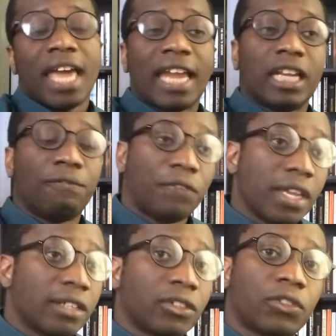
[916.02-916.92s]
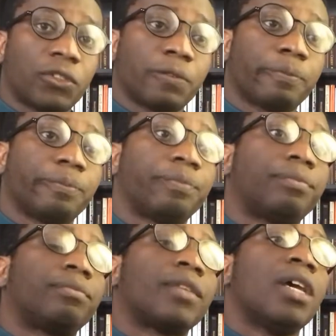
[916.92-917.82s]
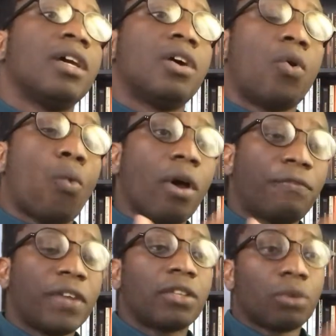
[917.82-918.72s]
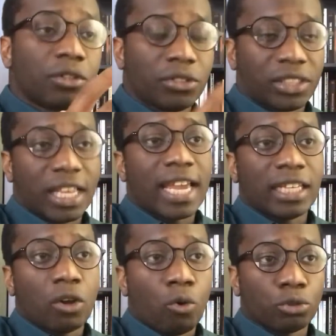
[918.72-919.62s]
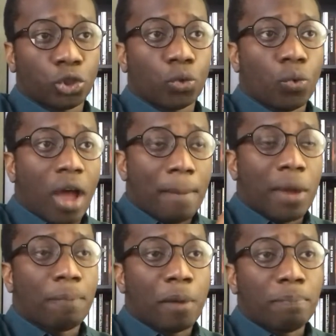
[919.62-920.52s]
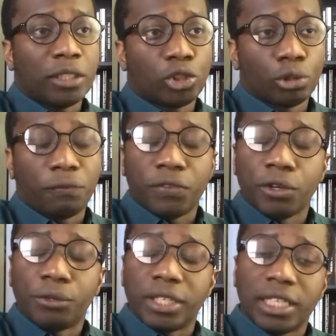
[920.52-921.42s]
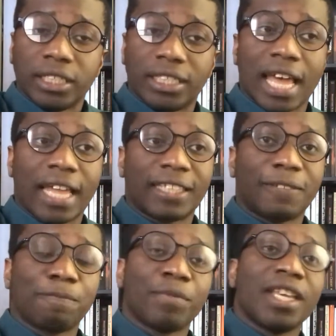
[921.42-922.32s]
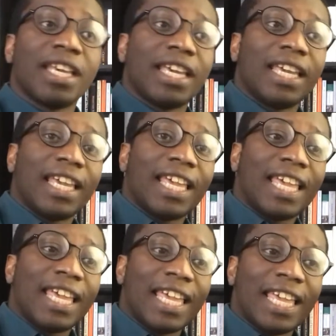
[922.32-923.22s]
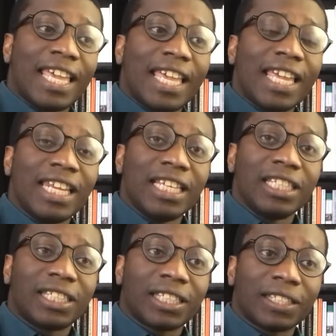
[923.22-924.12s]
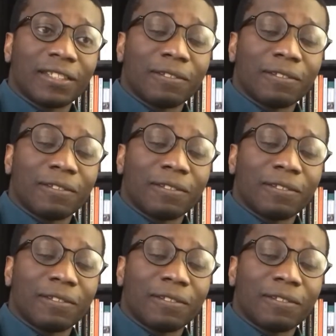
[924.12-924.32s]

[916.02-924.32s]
and it fails. One thing to understand also about public choice theory is that it is